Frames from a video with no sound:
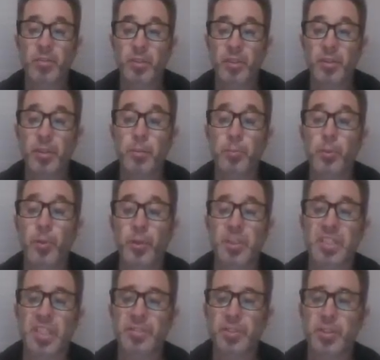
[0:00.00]
the
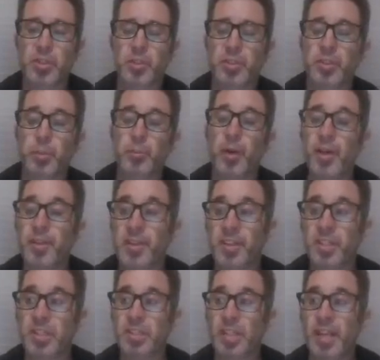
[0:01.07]
importance of nutritional
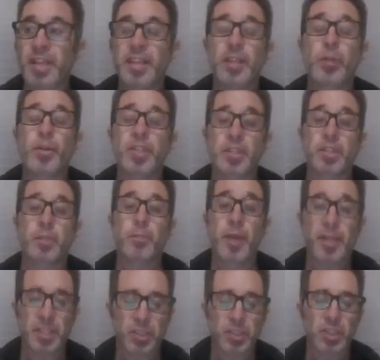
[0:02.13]
products and increasing the
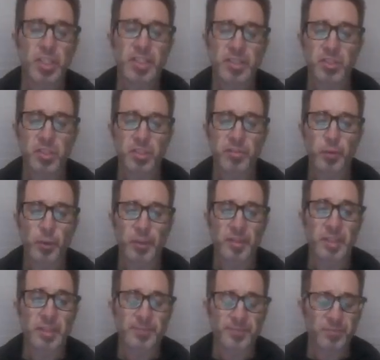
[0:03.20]
body's chi and so
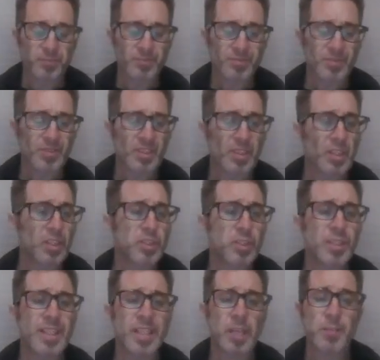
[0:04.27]
forth.
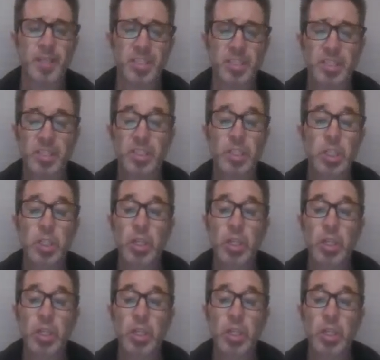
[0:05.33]
So like I mentioned,